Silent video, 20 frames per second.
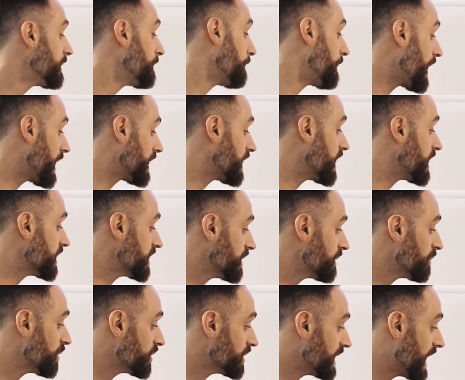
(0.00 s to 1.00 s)
my
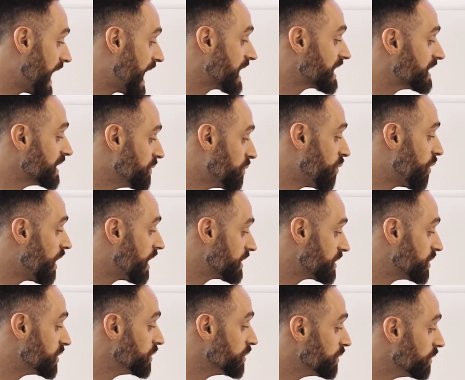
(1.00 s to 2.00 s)
customers to actually want
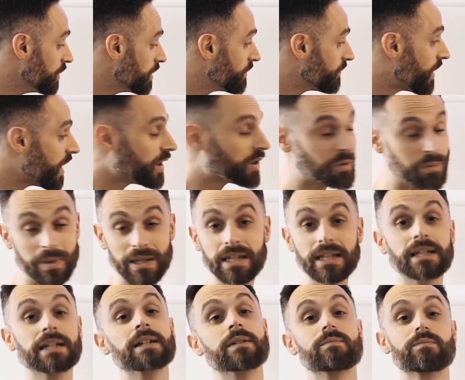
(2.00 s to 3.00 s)
to follow
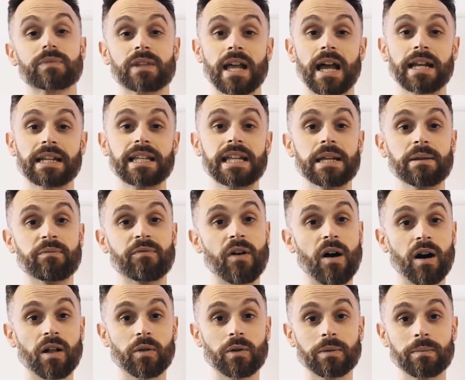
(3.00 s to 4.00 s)
me and keep
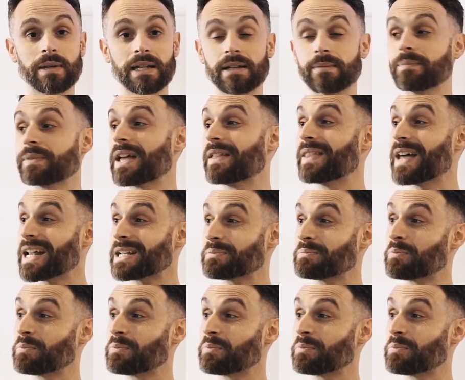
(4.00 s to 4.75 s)
following me? And that's